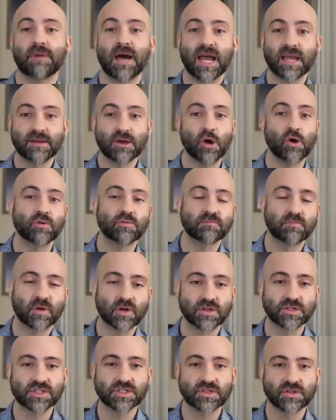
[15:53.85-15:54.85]
my own
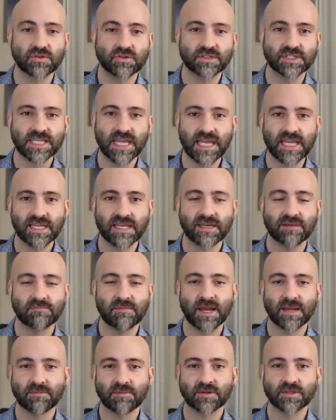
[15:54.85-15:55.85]
personal take, and
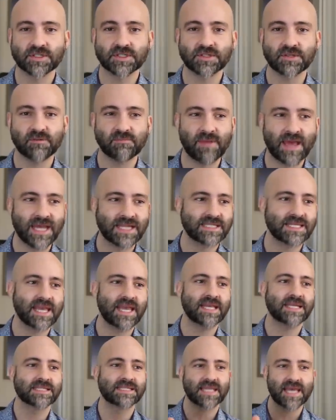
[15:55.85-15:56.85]
my personal bet
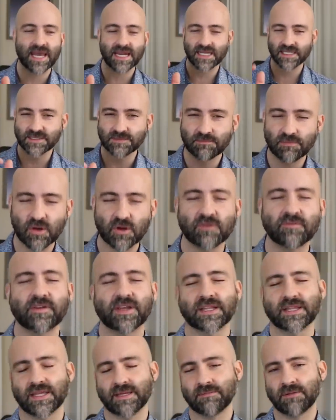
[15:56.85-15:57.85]
is that it's
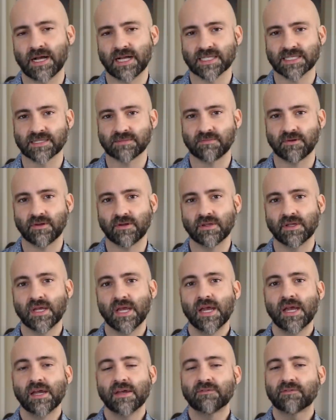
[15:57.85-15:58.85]
perfectly possible
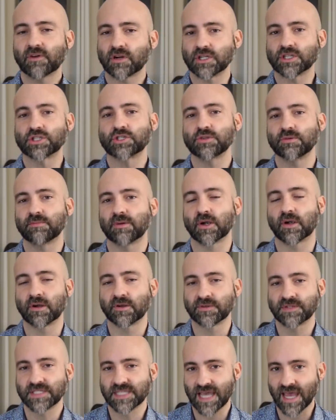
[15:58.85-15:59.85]
for a super
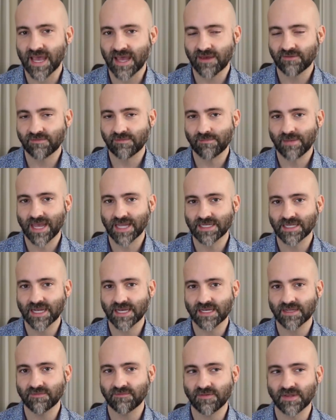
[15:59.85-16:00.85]
Earth to have a
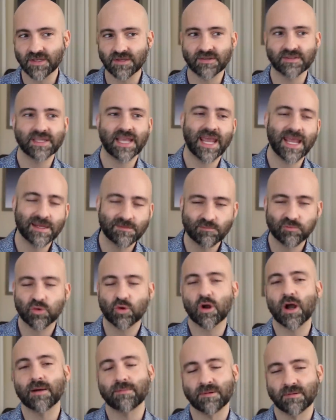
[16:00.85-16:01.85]
magnetic field, and
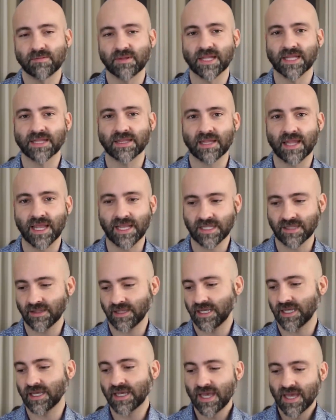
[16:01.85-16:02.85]
probably
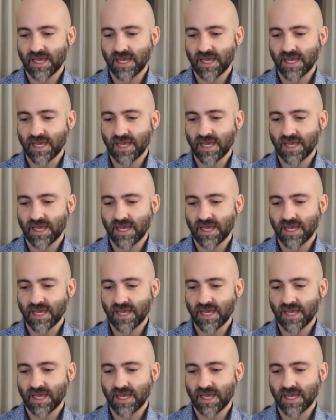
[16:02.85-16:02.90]
likely.